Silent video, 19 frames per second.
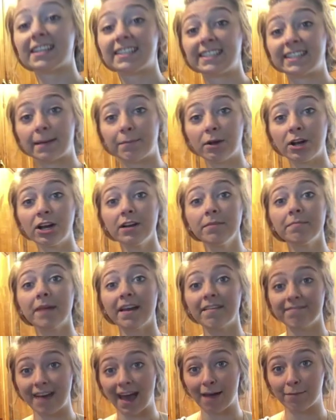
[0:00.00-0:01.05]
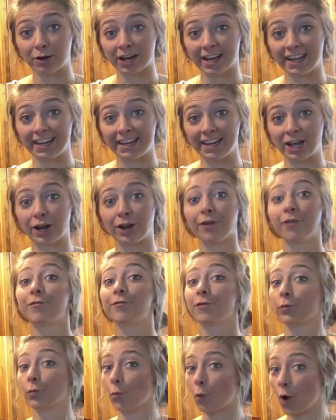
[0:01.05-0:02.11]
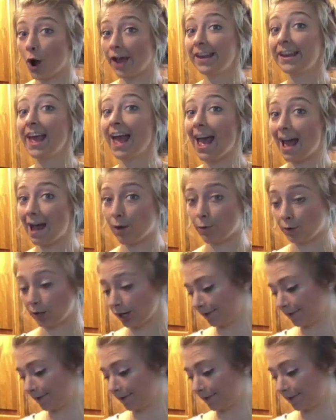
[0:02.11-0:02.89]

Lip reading: simmer my fabric in here for 1 hour.